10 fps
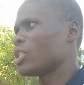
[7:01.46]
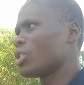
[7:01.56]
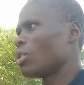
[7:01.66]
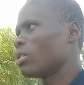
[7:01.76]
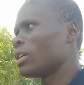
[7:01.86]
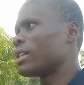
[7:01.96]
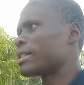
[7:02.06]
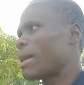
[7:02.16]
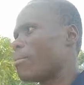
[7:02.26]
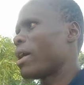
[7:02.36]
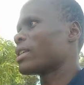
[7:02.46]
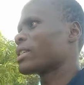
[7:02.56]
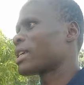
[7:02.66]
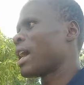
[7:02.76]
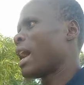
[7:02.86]
you know it's a
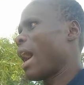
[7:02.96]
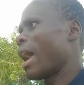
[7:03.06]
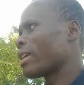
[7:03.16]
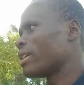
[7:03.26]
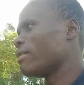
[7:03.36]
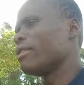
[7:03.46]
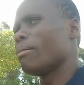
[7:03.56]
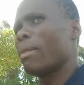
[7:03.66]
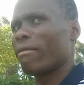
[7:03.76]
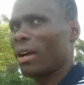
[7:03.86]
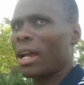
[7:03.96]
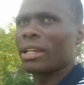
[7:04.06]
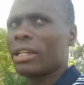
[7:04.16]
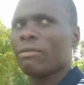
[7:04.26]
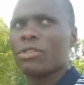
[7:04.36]
must I give him a, a
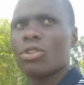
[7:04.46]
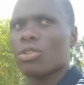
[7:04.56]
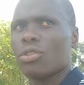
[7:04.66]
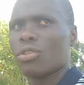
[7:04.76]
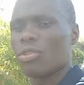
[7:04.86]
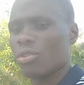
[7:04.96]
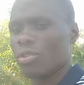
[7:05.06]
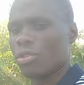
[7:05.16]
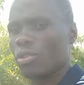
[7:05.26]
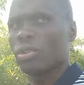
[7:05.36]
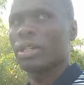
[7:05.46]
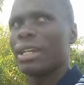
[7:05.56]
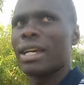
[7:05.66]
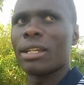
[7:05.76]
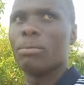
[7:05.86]
gift. No no no no no no it
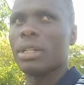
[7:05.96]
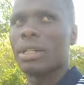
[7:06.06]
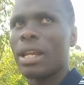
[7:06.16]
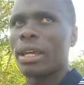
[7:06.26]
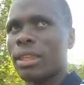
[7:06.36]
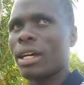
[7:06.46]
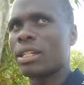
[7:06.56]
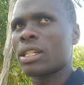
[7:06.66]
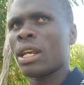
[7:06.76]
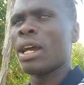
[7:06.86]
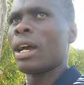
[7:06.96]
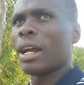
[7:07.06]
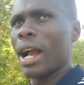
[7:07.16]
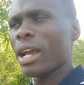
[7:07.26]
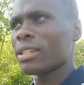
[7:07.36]
doesn't mean like that,
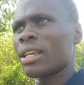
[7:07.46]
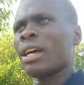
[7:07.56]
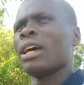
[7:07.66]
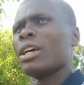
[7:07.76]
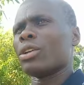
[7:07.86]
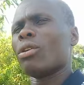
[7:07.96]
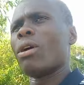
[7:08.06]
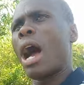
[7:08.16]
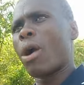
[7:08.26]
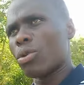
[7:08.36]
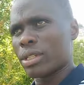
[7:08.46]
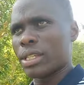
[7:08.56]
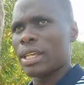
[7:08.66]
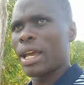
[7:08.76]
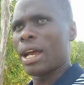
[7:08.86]
guys. you know I was
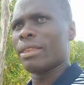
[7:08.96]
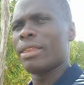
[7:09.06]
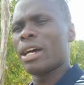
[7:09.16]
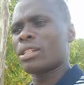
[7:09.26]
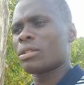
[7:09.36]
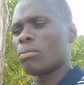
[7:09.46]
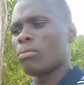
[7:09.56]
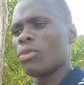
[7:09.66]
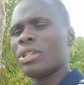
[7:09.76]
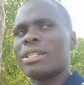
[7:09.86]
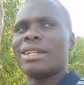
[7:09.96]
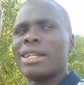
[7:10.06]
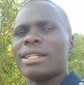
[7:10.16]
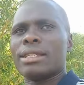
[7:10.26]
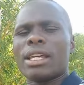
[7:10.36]
here, that
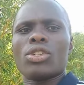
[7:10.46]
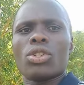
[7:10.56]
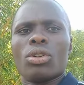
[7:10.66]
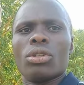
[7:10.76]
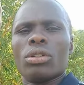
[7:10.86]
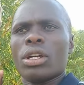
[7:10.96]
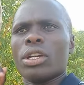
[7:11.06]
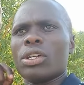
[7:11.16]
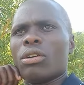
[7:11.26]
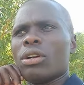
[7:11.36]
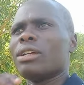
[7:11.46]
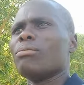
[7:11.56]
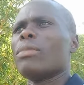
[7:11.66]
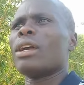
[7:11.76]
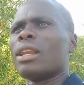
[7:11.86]
monetization you know
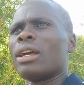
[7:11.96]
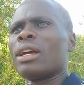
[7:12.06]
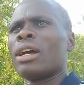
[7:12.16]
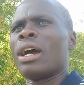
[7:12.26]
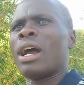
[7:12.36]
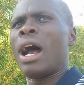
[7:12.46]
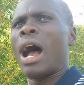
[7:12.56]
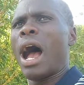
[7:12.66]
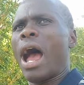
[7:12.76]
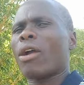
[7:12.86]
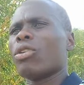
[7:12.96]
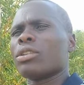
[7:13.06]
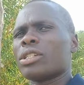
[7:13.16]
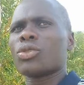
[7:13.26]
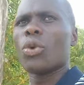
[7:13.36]
email, I
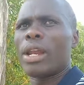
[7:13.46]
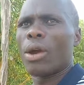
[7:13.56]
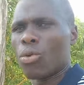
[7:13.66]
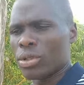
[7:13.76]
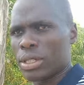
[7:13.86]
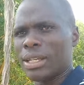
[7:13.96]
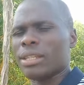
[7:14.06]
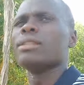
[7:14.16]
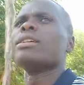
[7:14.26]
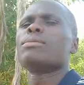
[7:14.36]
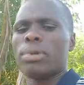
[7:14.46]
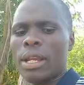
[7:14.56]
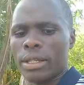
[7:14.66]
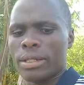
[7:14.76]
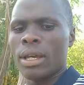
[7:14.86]
got it when I was in this
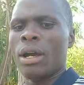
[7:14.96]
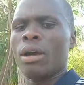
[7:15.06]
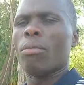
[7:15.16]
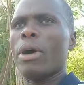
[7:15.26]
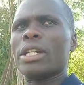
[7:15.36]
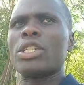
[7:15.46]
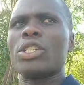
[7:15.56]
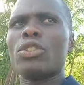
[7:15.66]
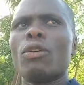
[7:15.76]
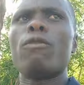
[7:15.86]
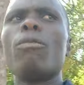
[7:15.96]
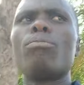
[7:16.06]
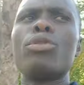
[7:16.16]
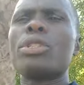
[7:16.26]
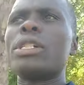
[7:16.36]
place, but you know for
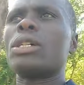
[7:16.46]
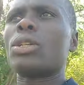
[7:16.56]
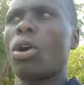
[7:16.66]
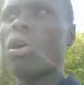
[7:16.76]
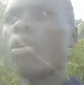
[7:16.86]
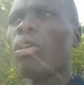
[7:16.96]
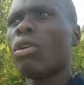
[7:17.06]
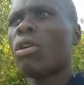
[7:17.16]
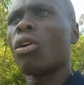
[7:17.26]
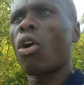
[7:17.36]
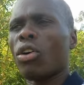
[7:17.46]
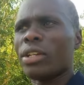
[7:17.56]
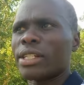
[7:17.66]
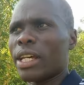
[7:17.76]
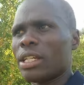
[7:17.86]
putting wrong
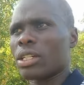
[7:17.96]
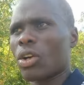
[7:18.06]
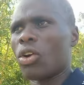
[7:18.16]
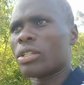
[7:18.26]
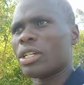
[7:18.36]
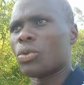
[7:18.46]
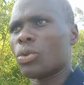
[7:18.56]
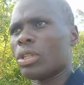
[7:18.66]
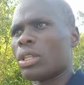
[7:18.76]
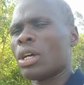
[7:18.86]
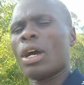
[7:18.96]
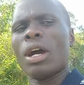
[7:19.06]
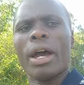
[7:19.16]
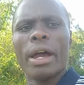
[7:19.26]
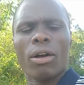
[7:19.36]
content content with
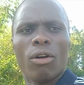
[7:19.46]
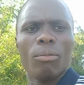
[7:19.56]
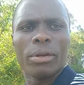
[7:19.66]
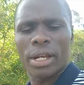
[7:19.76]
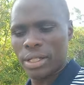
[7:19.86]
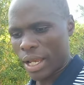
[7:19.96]
uh, copyright,